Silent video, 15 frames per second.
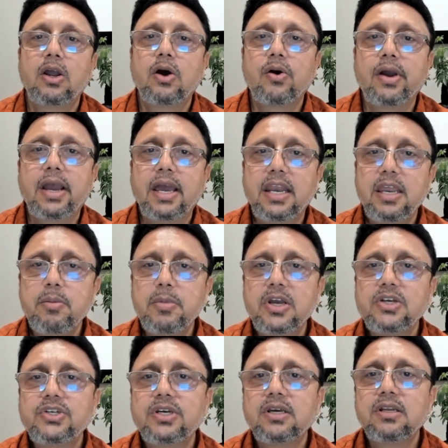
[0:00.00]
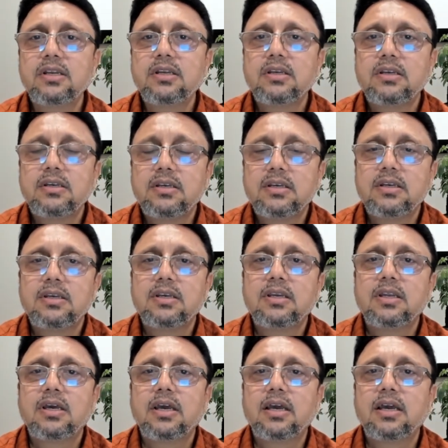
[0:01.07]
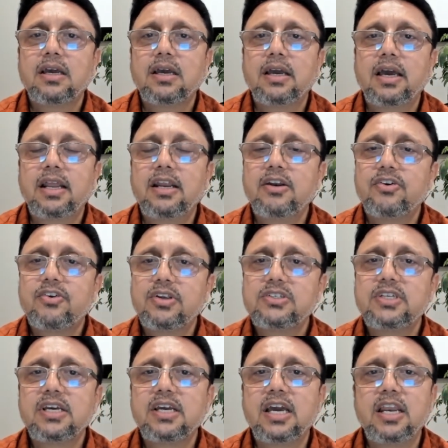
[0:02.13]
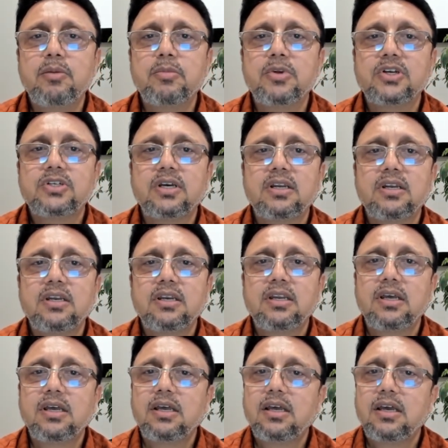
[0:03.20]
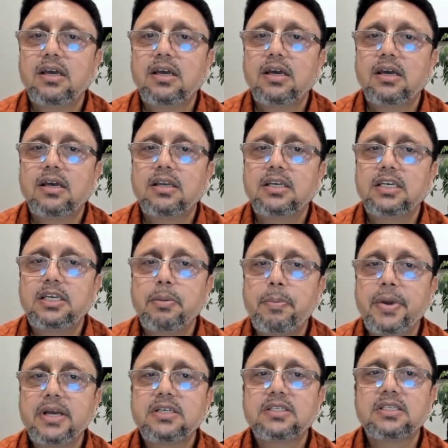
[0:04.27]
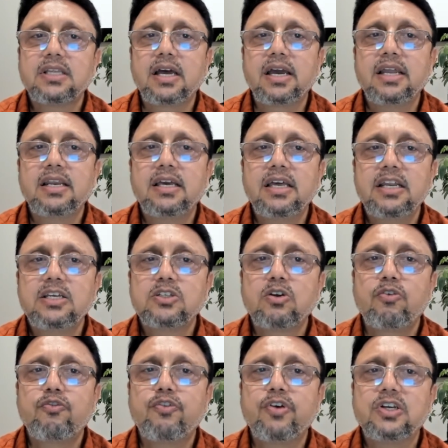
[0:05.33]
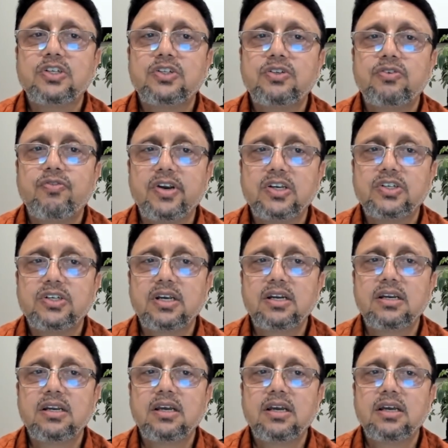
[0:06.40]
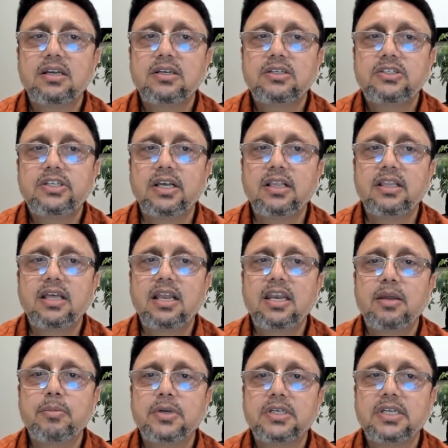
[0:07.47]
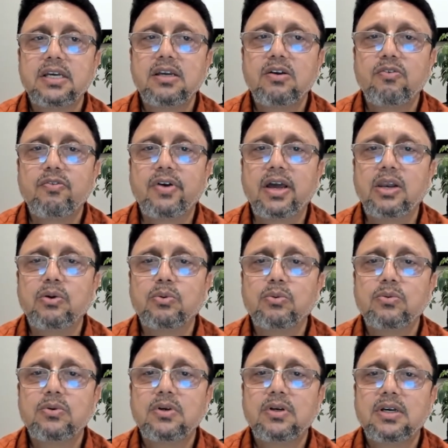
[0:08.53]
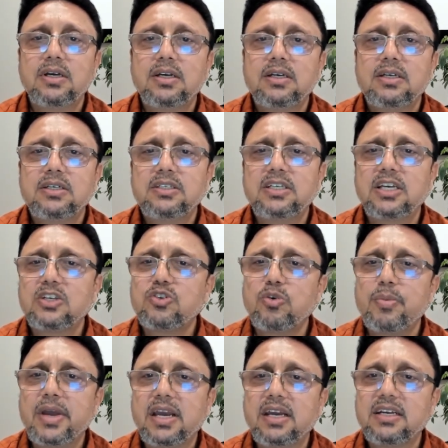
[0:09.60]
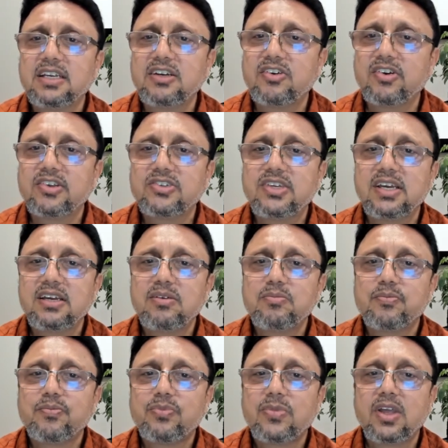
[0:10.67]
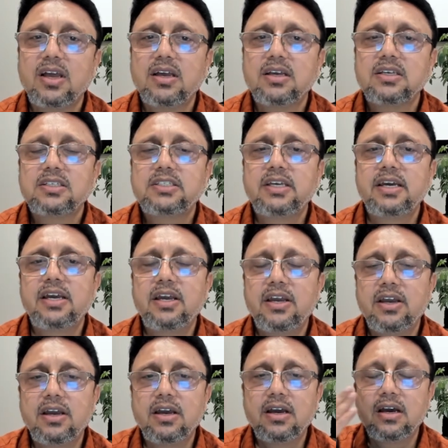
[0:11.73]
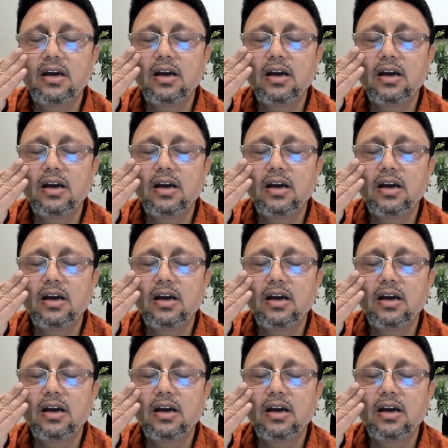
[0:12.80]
Now, animation, an interesting animation, depicts the increase of friction till the limiting value. Just to make it interesting, say